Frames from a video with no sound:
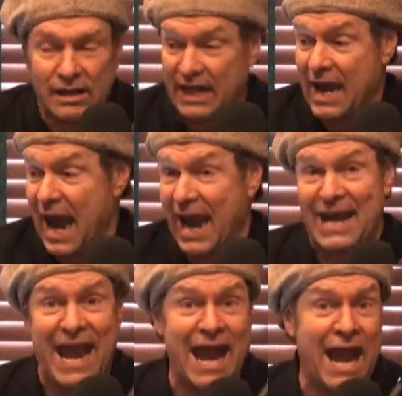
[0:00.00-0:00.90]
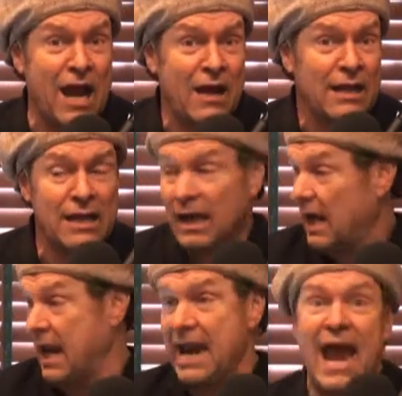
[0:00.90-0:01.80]
He ain't here.
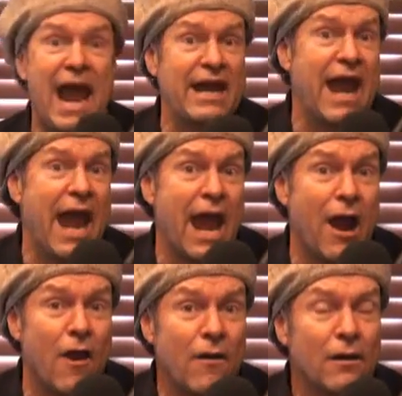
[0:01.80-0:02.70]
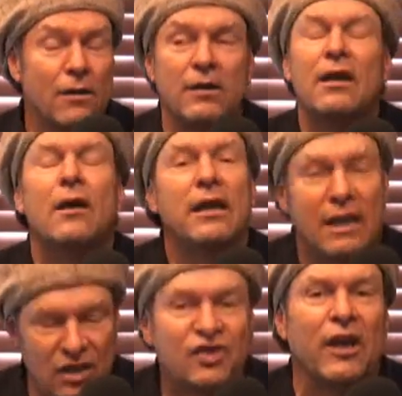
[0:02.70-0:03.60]
He's
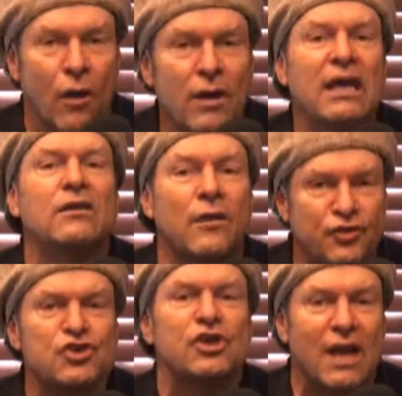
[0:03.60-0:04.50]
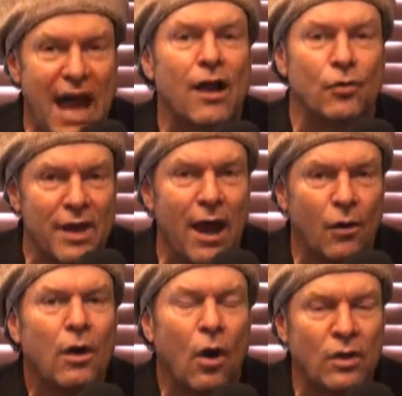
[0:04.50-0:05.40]
here. He lives in Chicago now.
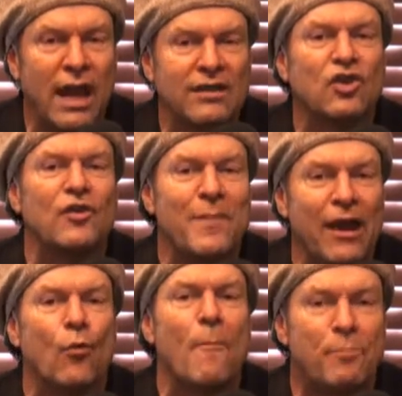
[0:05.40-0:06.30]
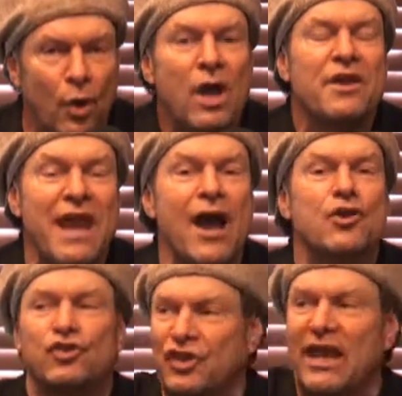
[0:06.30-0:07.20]
Okay, it doesn't matter what bill. Now
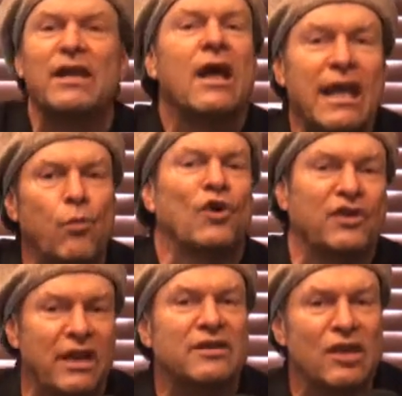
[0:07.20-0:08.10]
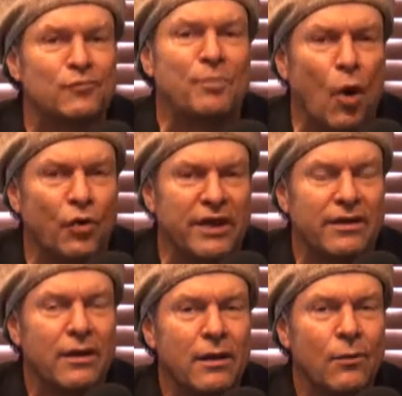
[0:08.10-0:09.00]
you're saying he wasn't in this building.
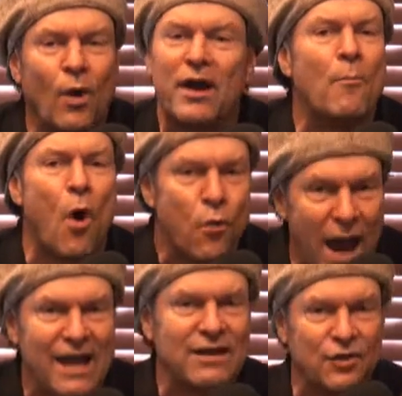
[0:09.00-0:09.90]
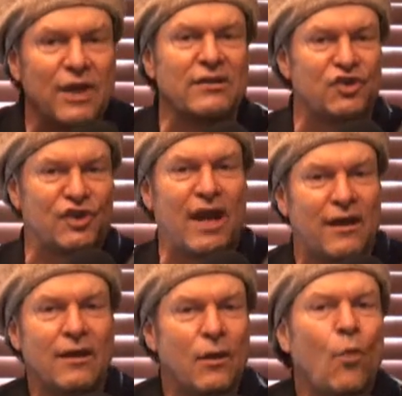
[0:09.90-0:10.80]
What a moronic thing to
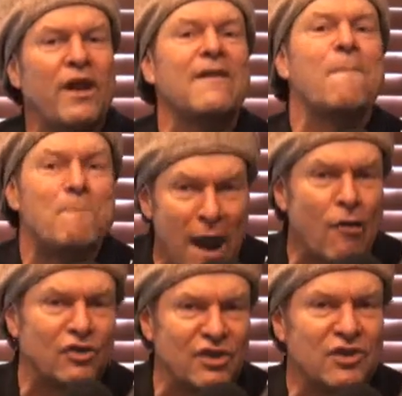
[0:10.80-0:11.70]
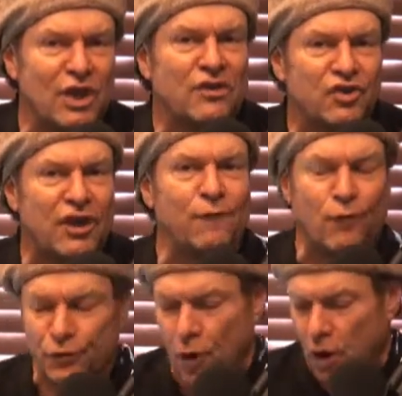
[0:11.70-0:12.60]
say. What an embarrassing thing to say
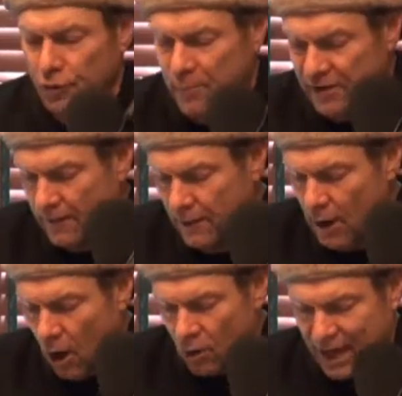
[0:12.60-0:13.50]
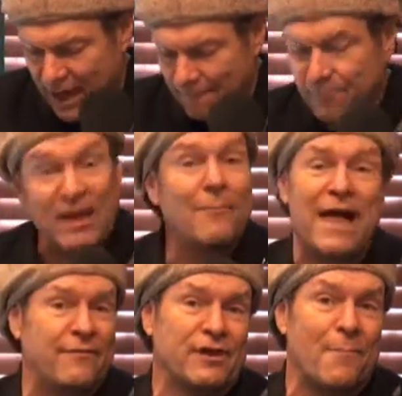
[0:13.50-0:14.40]
for an alderman. Okay, now I'm
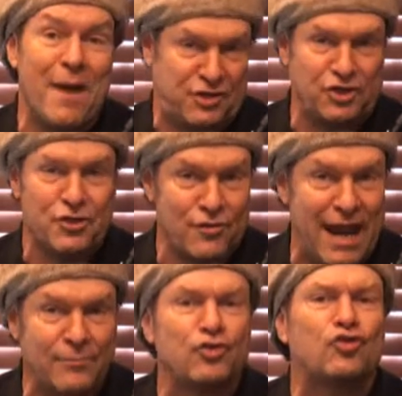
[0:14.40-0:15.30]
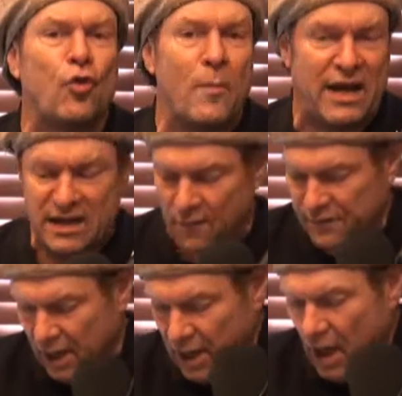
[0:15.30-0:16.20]
not even going to mention your names. There's too many of
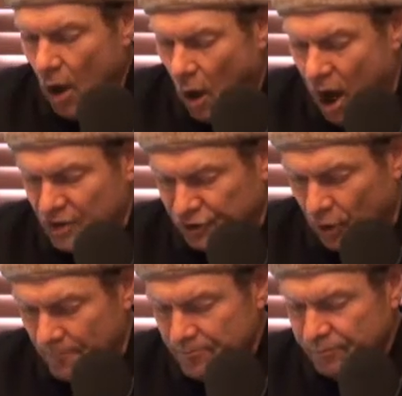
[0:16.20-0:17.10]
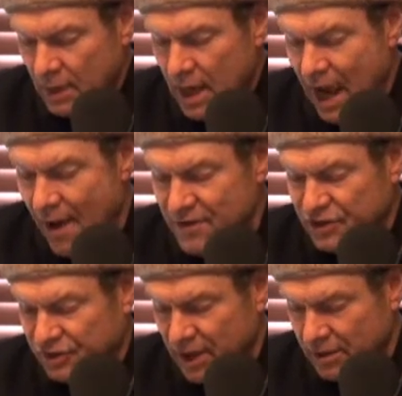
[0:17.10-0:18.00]
you. Also,
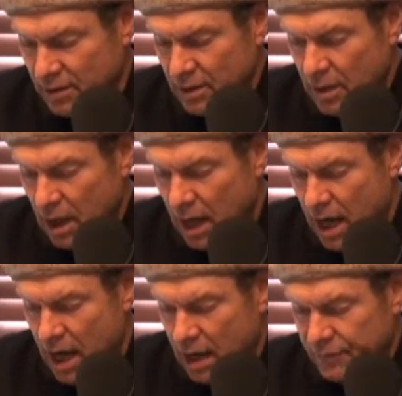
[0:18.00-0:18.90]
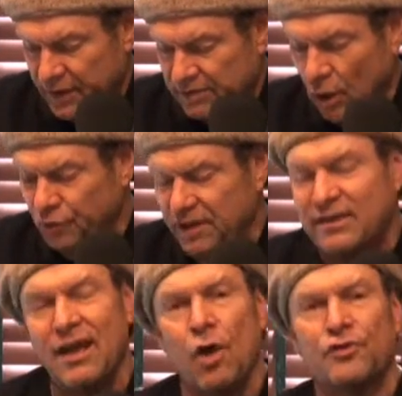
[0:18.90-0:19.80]
Evanston, the
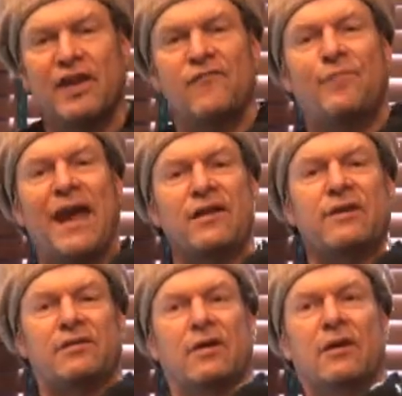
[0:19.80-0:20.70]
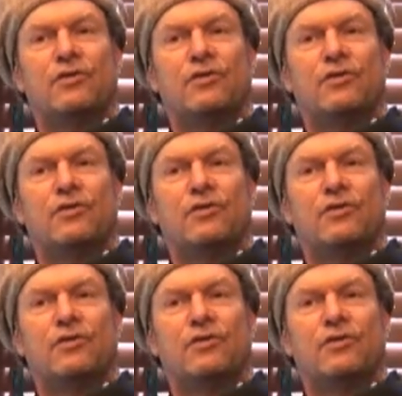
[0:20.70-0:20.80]
Tilted Kilt, they've banned it.